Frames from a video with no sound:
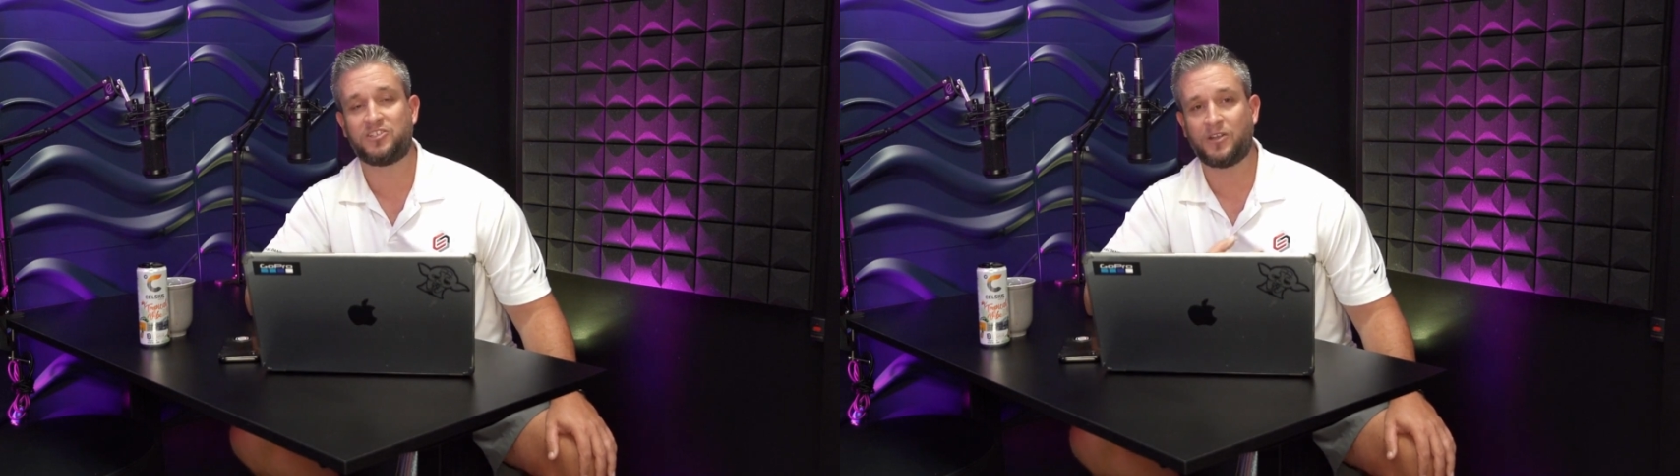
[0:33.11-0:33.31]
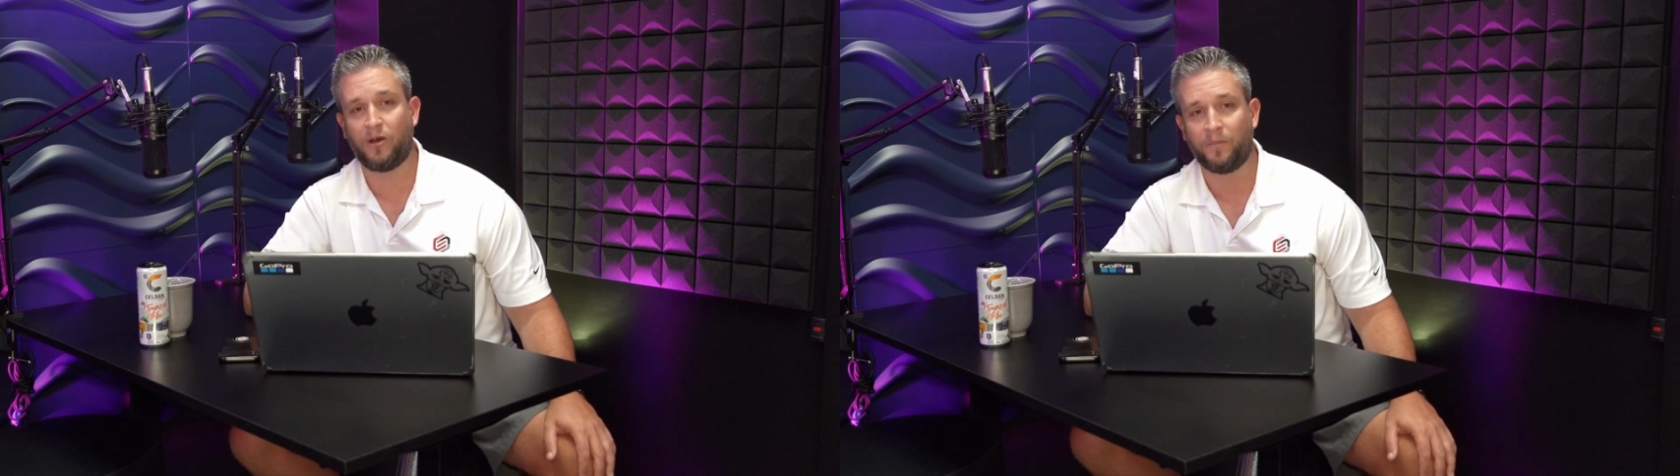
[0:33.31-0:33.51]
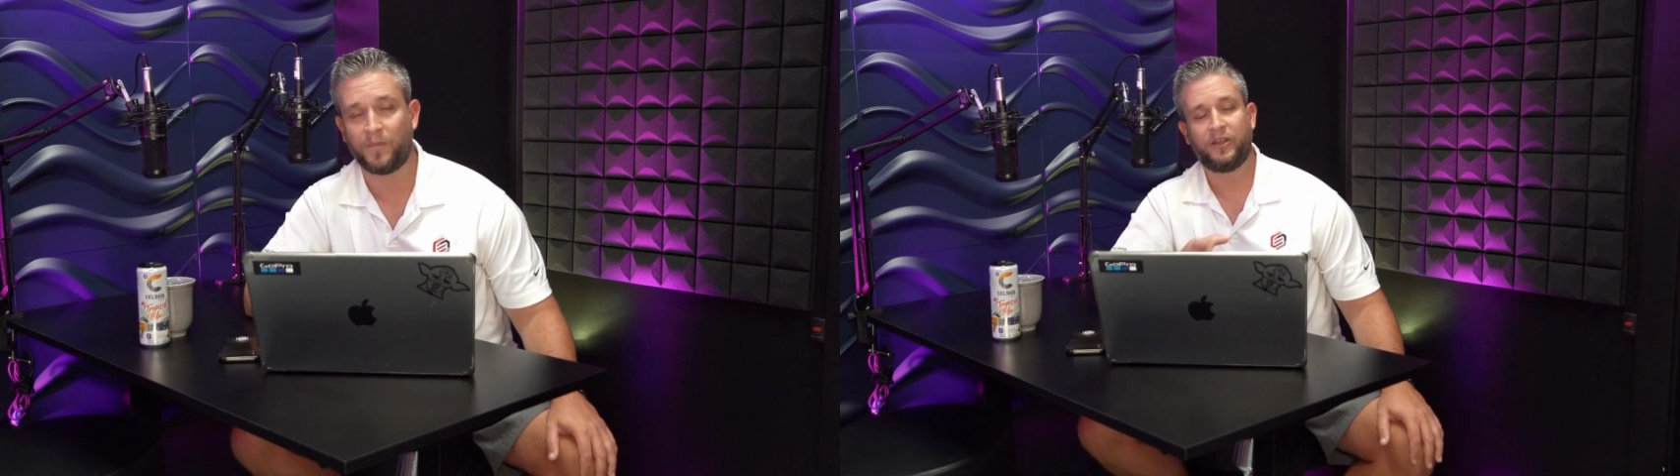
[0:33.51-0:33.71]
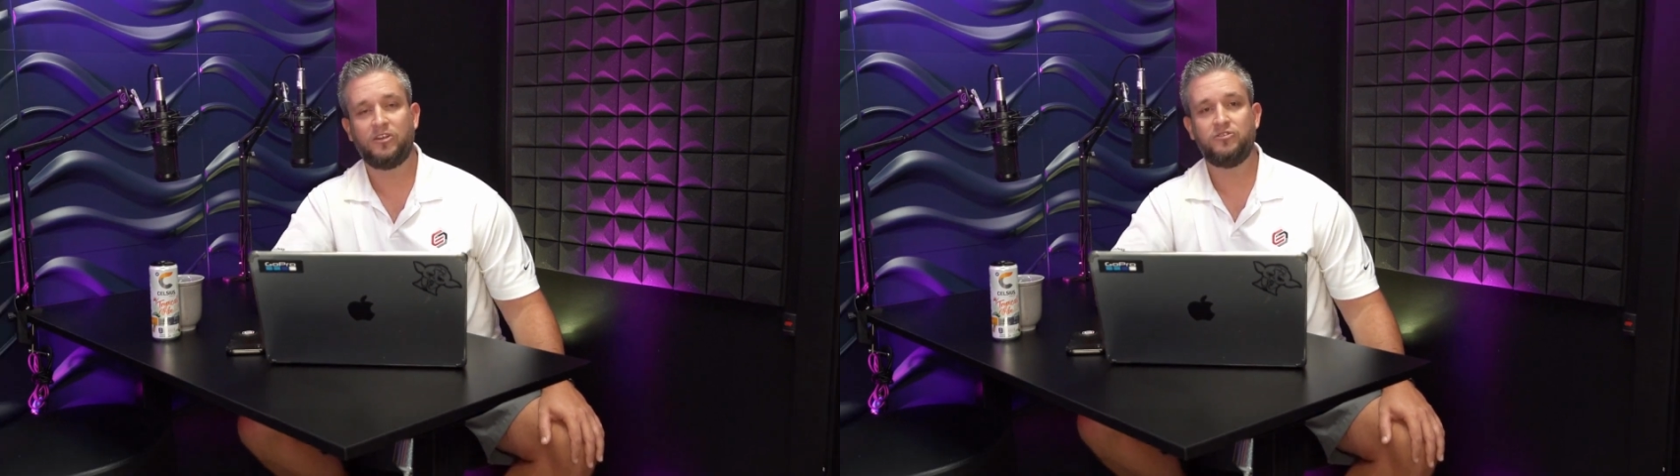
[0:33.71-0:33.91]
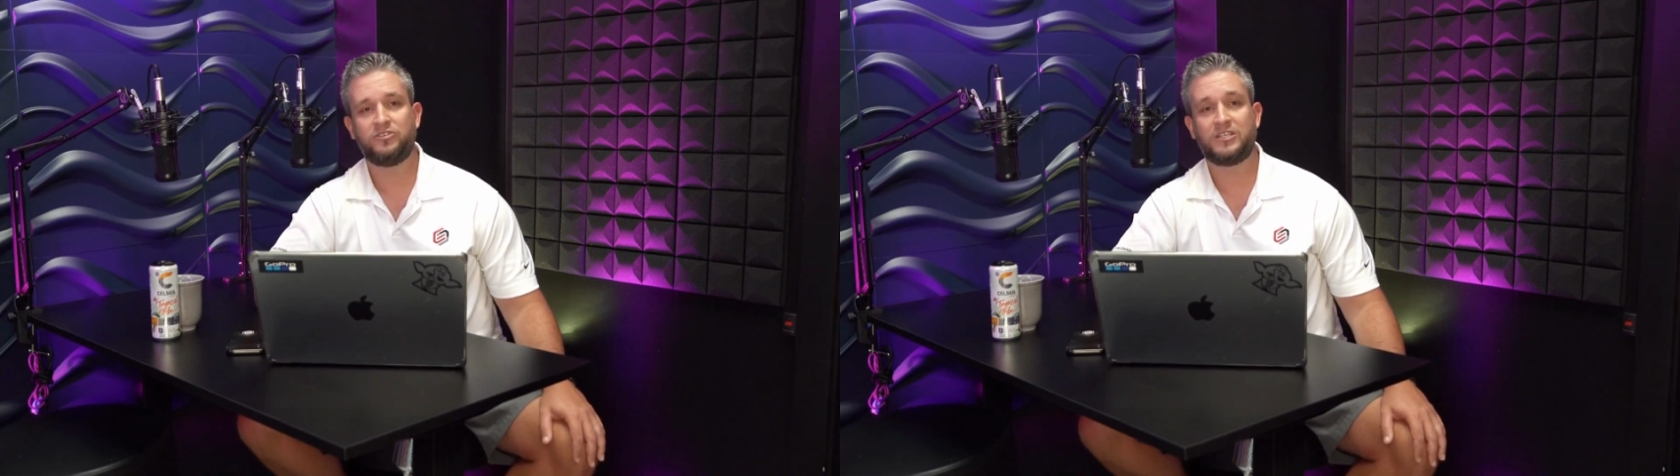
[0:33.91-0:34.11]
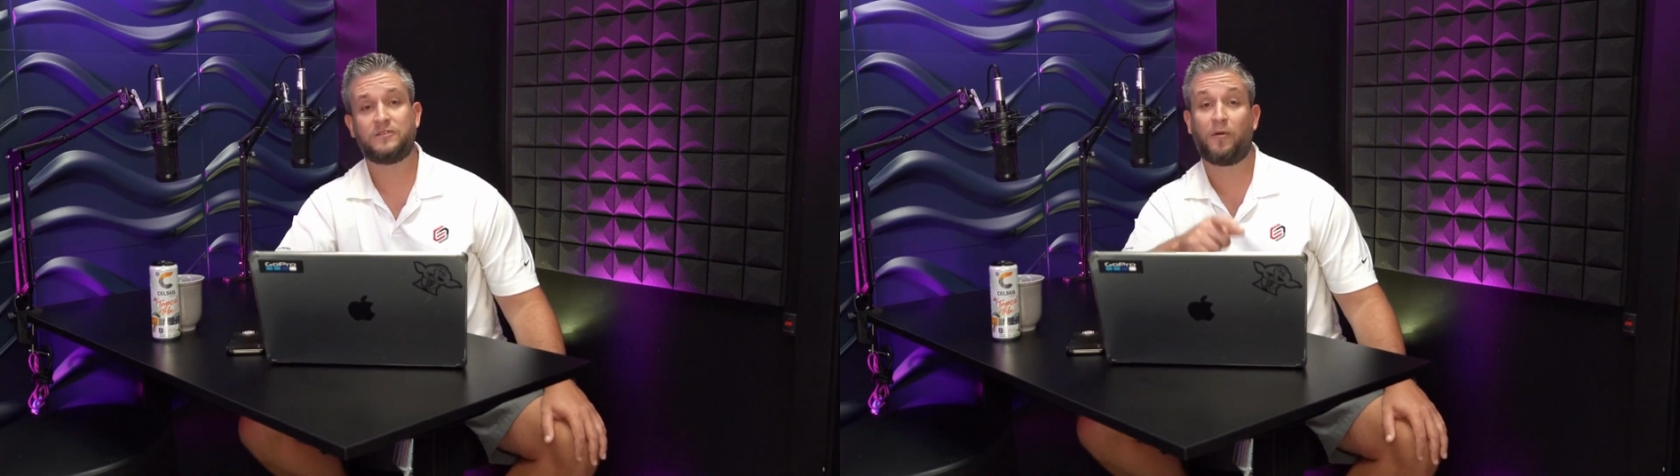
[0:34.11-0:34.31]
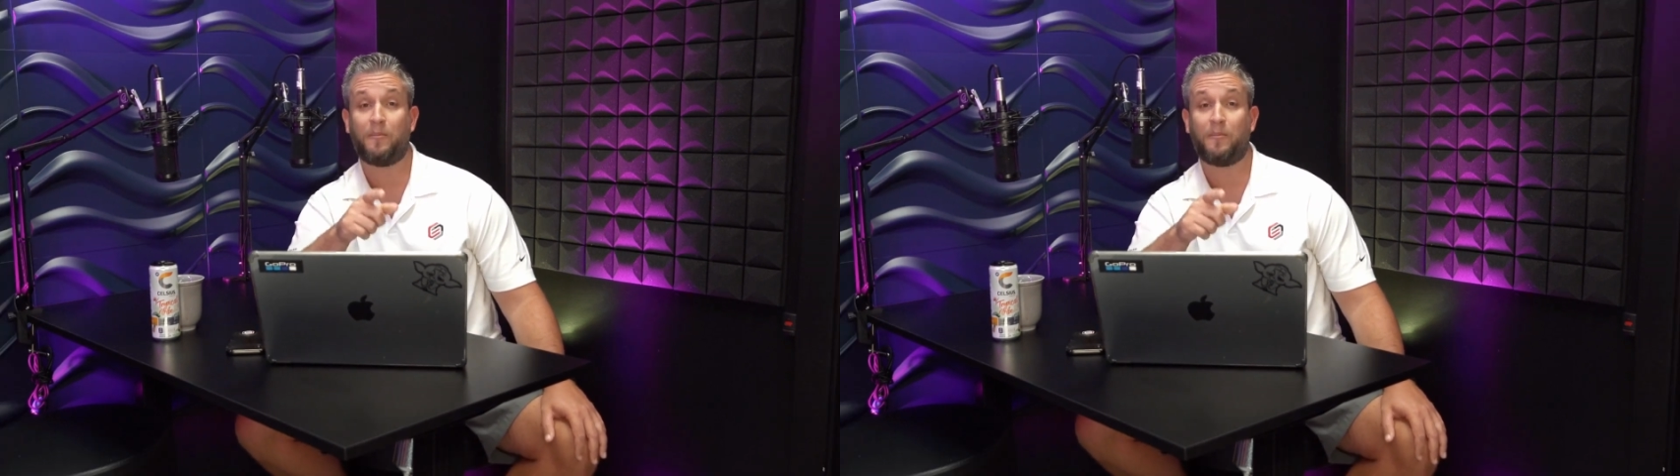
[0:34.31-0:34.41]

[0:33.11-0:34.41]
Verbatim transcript: So the good news is, for